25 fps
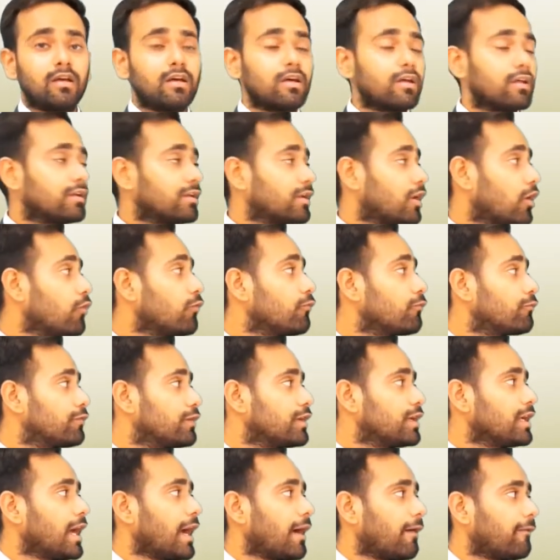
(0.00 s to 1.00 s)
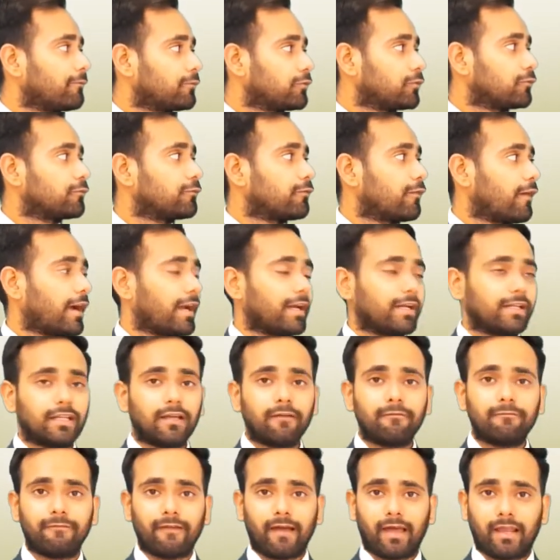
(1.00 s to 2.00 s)
Now we have to find the
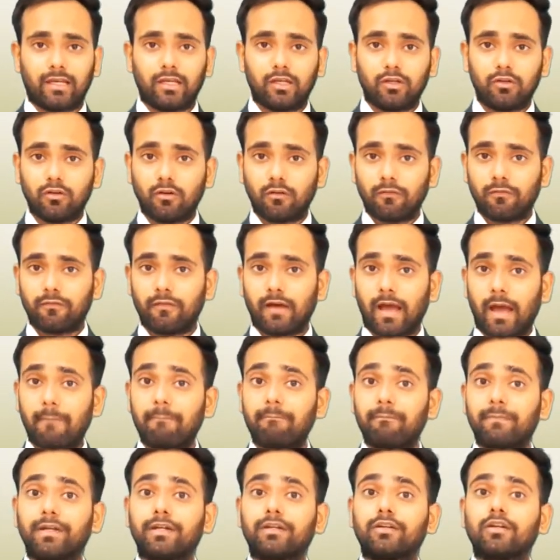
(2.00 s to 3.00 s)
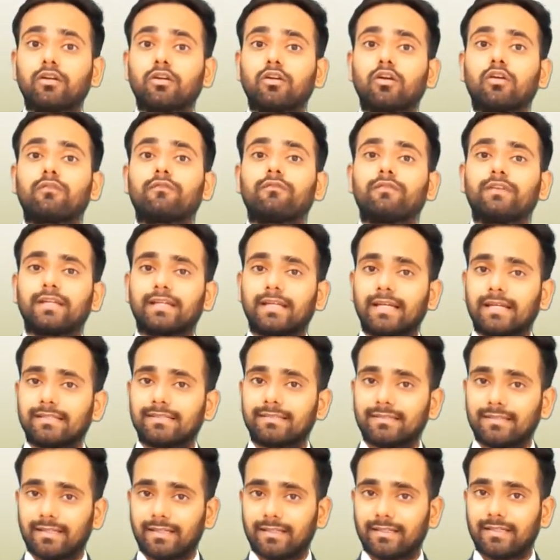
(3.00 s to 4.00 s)
value of ammeter, or we can
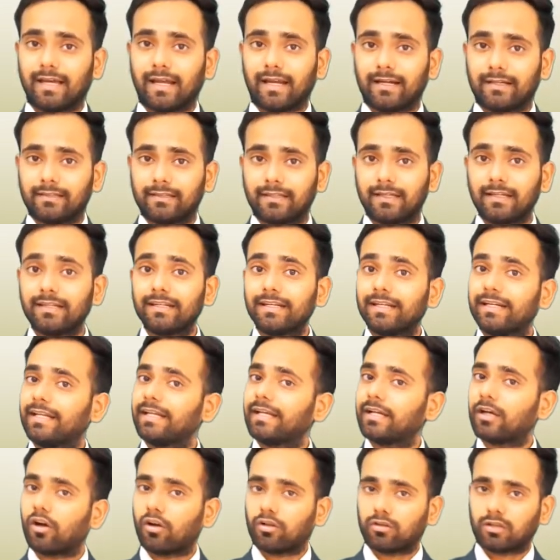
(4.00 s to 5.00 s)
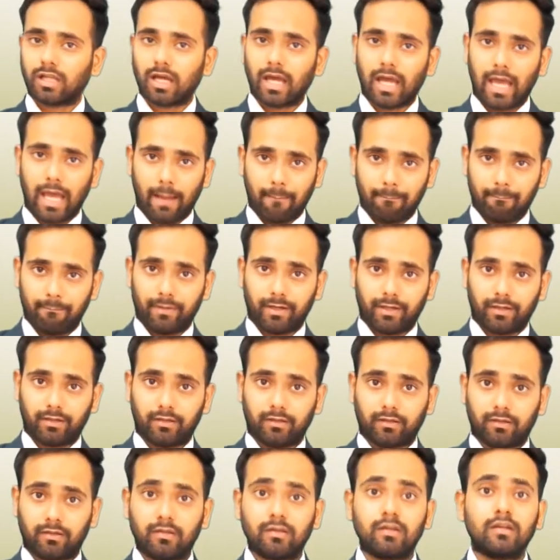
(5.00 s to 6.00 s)
say that the reading on the
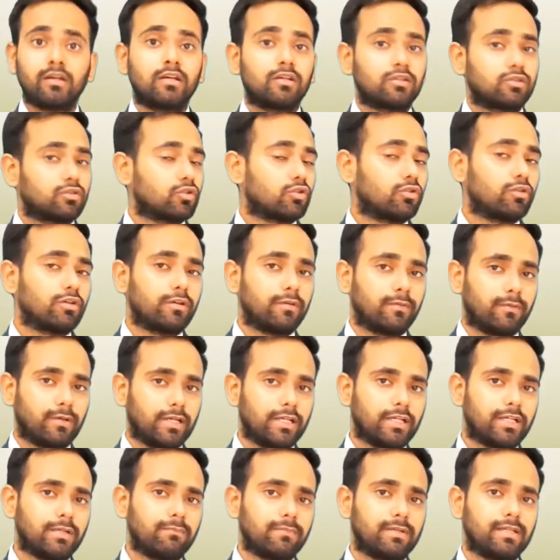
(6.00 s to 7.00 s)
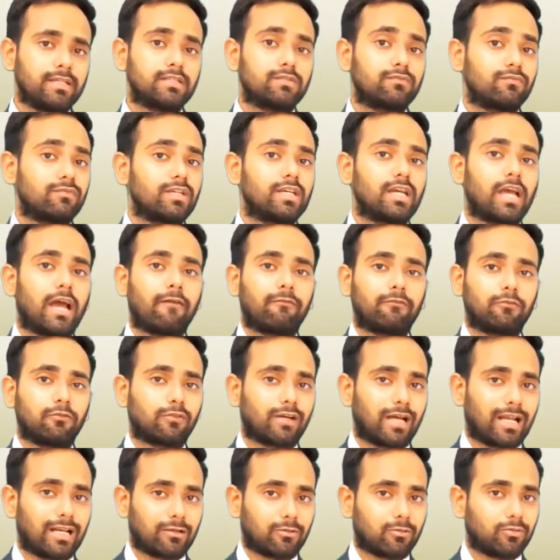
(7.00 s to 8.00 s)
ammeter. So it means we have to
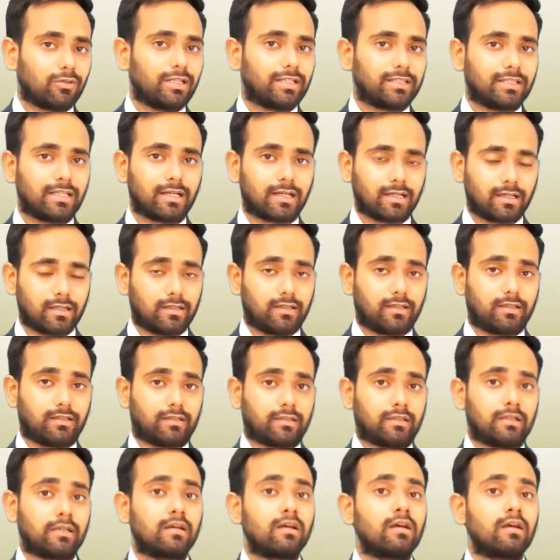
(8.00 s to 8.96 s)
calculate the current.